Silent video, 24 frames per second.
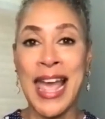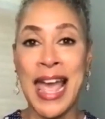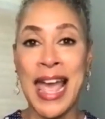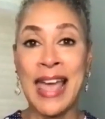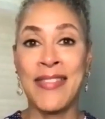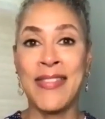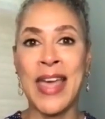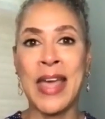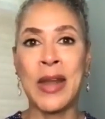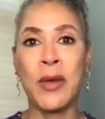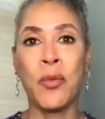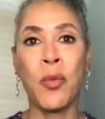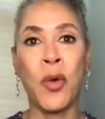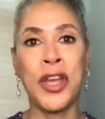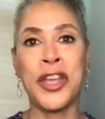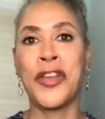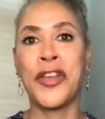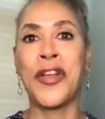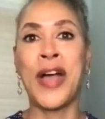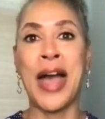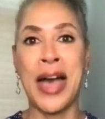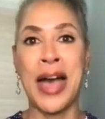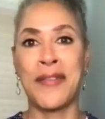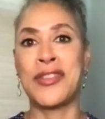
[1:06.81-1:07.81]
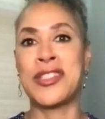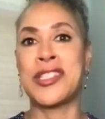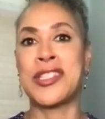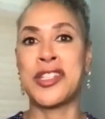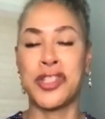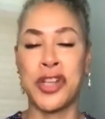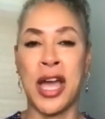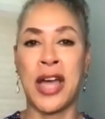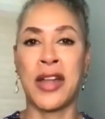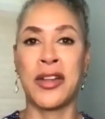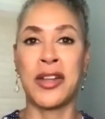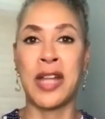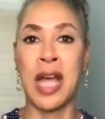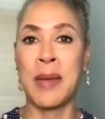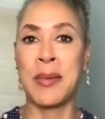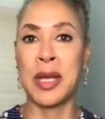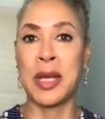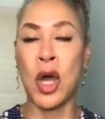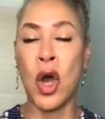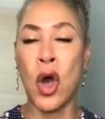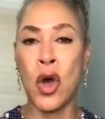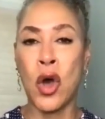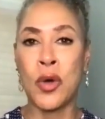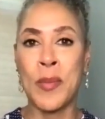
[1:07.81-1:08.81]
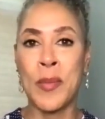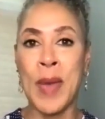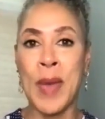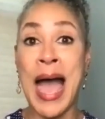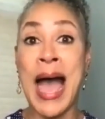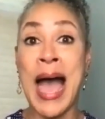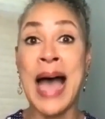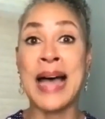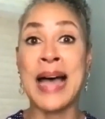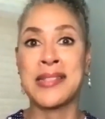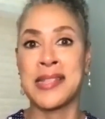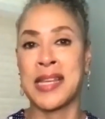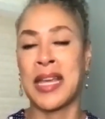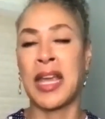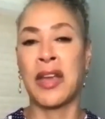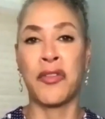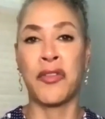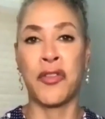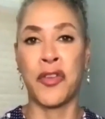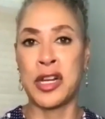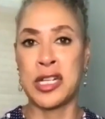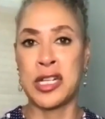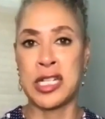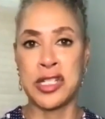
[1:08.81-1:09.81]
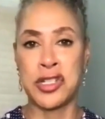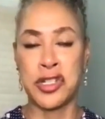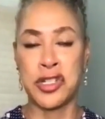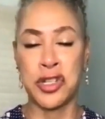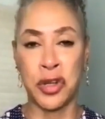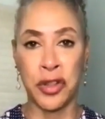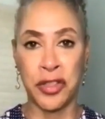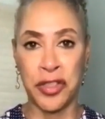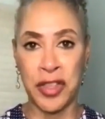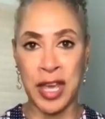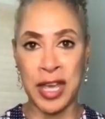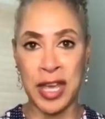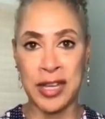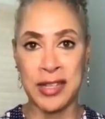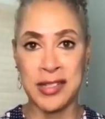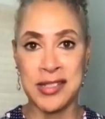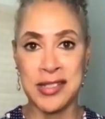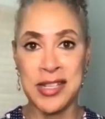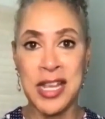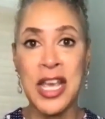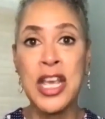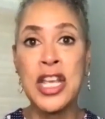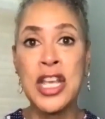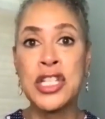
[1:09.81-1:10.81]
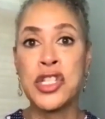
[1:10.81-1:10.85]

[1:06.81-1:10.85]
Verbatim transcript: And then what you'll have is a child coming home asking for additional things.